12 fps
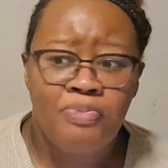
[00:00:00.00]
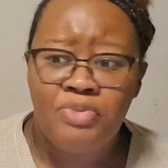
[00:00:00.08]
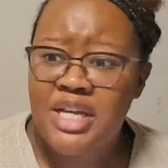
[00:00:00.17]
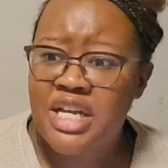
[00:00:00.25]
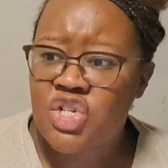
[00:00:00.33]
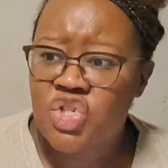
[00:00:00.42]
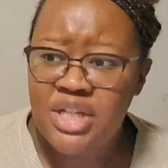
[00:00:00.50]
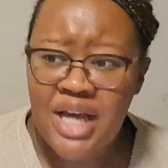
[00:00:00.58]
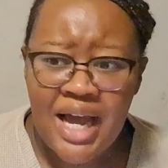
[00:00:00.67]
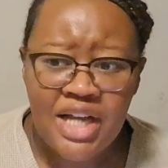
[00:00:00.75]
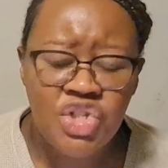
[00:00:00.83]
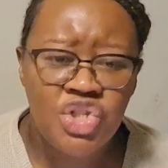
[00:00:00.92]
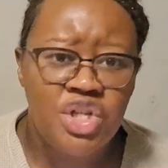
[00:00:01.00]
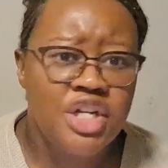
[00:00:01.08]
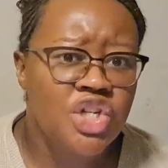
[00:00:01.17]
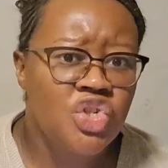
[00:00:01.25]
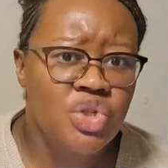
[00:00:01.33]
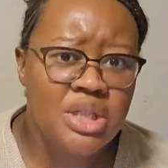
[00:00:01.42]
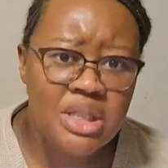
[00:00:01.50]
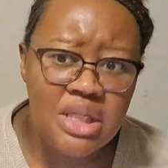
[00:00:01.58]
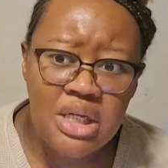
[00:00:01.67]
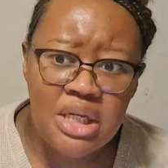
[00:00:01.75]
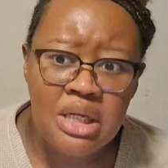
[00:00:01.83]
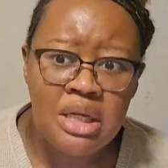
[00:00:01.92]
They get to touch, they get to
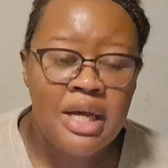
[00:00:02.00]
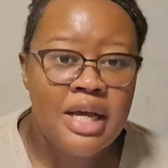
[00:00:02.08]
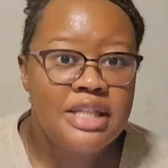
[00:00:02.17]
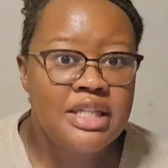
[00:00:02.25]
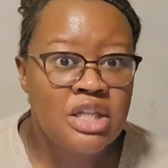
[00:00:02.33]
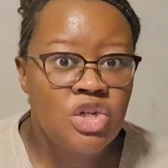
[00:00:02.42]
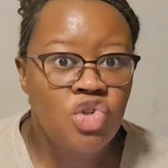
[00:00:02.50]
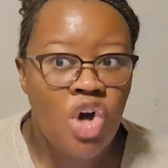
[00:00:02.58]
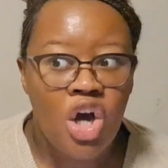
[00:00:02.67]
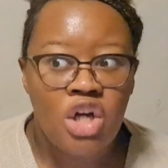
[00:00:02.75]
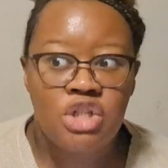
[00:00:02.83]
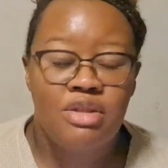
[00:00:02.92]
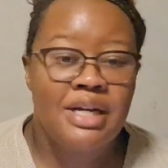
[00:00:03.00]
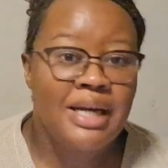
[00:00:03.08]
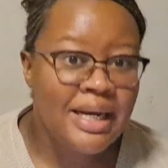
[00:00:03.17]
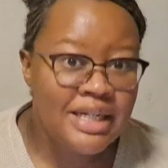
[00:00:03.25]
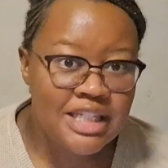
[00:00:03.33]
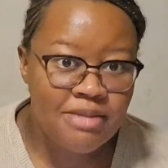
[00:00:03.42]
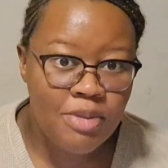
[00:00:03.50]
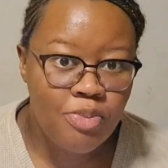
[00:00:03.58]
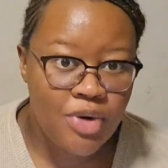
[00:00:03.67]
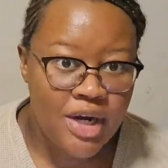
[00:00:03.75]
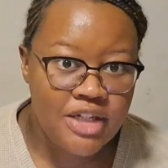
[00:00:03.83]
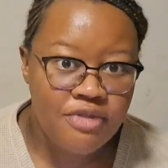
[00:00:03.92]
see. It's in the dark, so the light is a bit
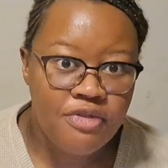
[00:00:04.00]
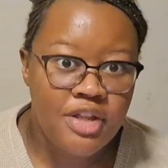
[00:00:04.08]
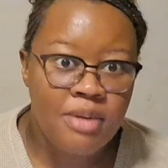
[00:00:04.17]
brighter for